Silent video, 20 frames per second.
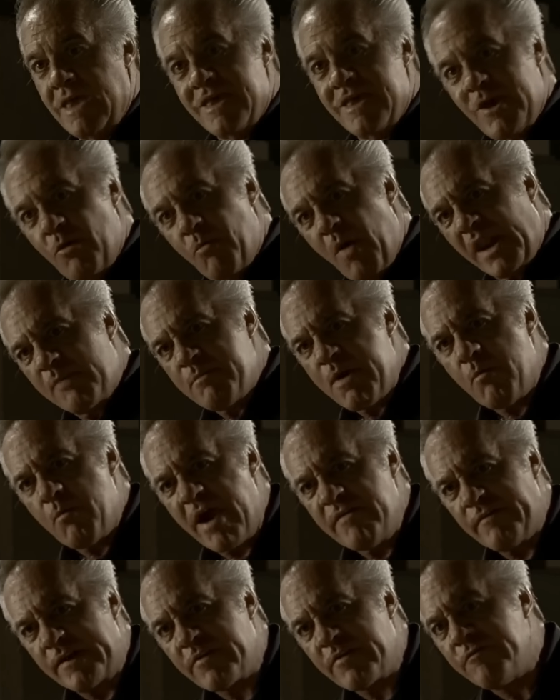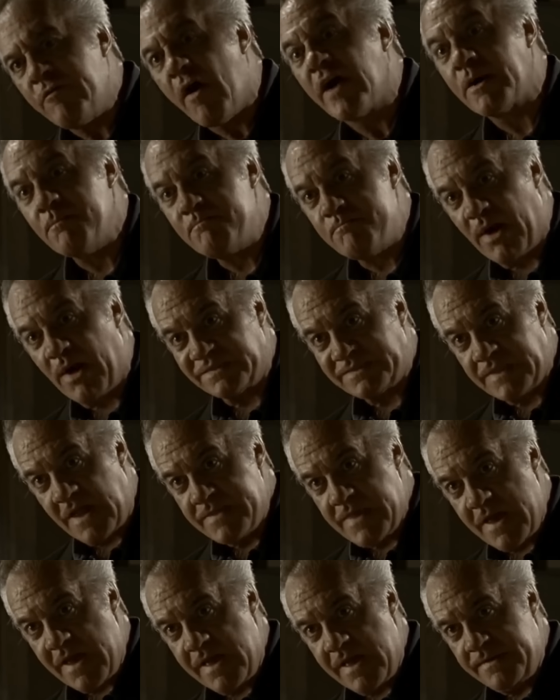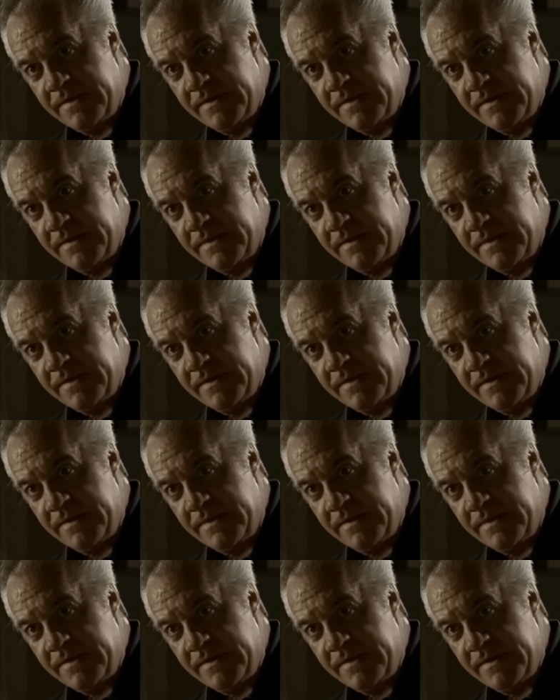going on here with this, but